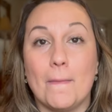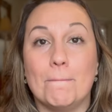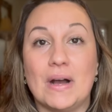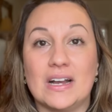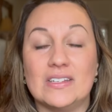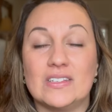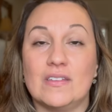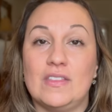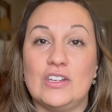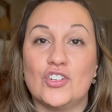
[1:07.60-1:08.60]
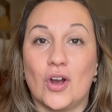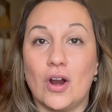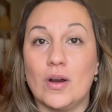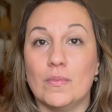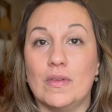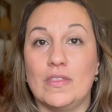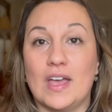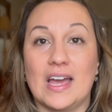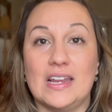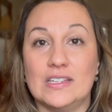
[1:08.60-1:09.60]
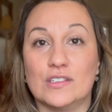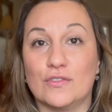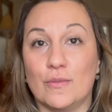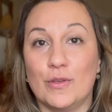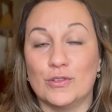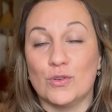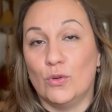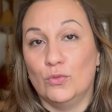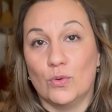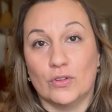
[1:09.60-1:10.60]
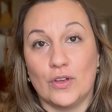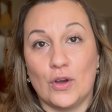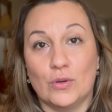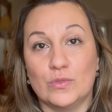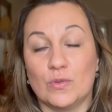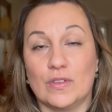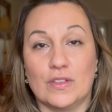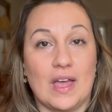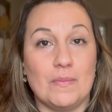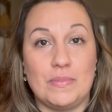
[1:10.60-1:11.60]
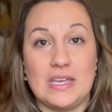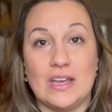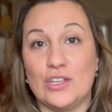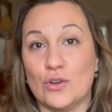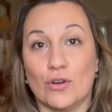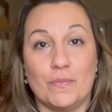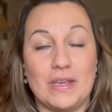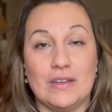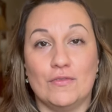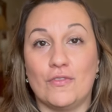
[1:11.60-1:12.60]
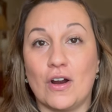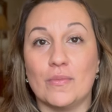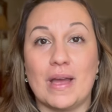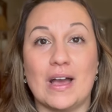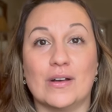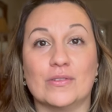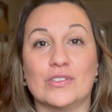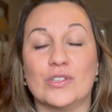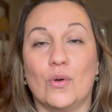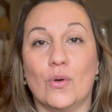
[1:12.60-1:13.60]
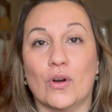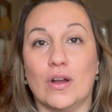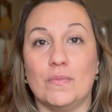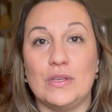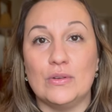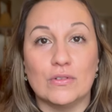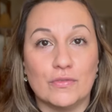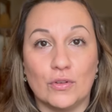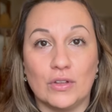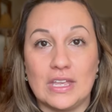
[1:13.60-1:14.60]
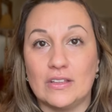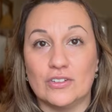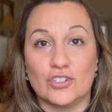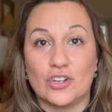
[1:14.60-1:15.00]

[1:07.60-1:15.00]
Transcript: But the charm that is from those old world homes, whether that be a European farmhouse or a beautiful English